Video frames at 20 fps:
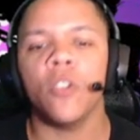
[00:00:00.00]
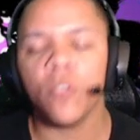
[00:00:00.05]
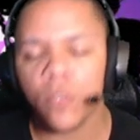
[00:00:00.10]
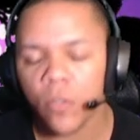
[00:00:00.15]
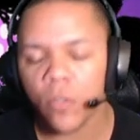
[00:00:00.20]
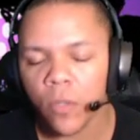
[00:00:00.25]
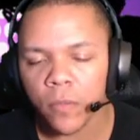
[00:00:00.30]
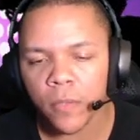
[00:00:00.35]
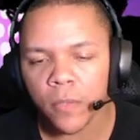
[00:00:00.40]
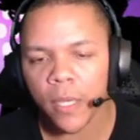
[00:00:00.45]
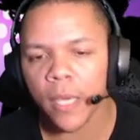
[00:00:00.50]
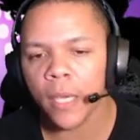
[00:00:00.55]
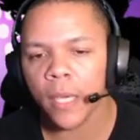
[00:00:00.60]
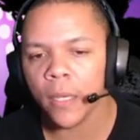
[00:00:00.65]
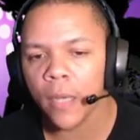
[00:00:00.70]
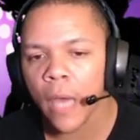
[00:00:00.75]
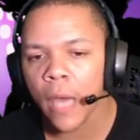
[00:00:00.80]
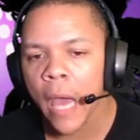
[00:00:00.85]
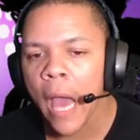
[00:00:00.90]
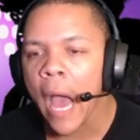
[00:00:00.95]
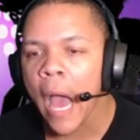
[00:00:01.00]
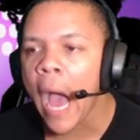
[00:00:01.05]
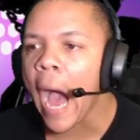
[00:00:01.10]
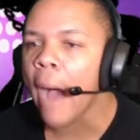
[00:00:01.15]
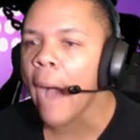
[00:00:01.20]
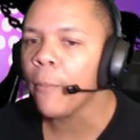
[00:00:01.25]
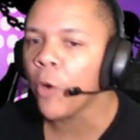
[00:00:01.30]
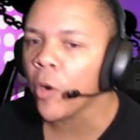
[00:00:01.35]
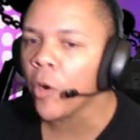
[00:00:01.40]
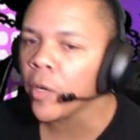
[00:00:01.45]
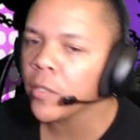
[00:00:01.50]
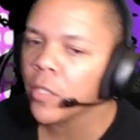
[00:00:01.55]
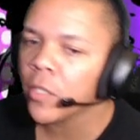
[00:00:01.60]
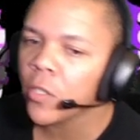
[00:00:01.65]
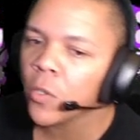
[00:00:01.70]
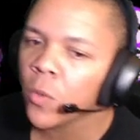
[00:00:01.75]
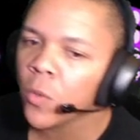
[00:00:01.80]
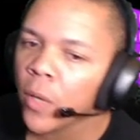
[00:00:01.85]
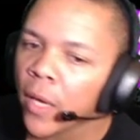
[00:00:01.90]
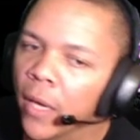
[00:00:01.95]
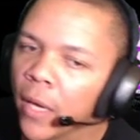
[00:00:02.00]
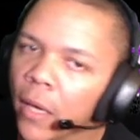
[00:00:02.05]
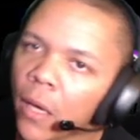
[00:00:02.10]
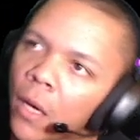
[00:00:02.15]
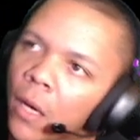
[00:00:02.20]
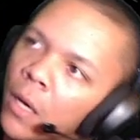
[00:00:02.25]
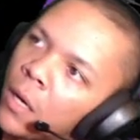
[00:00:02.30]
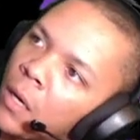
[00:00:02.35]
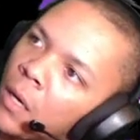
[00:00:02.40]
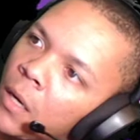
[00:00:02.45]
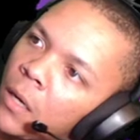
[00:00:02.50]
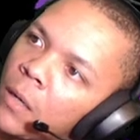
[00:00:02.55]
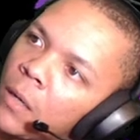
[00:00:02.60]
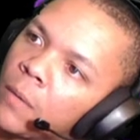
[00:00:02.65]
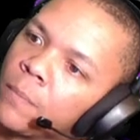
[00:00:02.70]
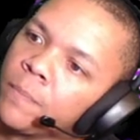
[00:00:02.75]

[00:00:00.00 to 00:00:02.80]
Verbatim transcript: to obtain. I'm going to do a uh,